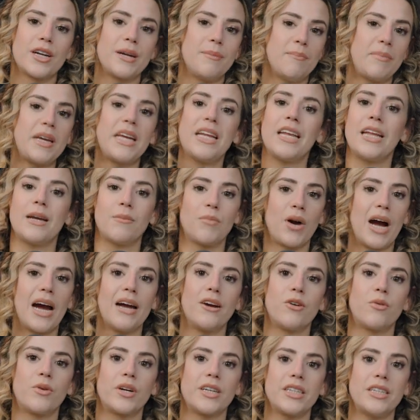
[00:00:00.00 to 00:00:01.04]
competing
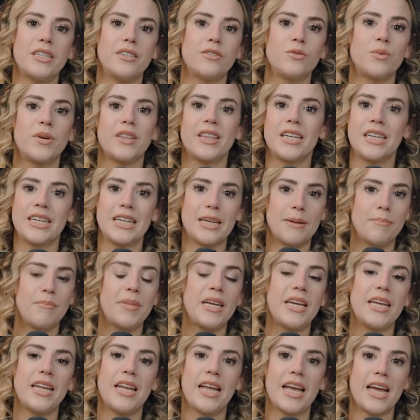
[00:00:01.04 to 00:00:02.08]
priorities within
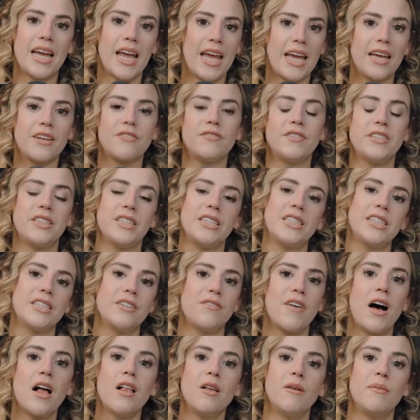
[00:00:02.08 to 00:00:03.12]
competing and physique
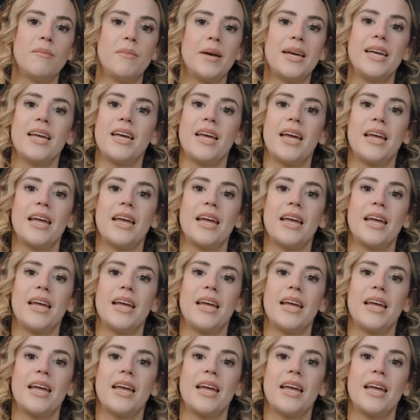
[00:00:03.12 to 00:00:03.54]
development.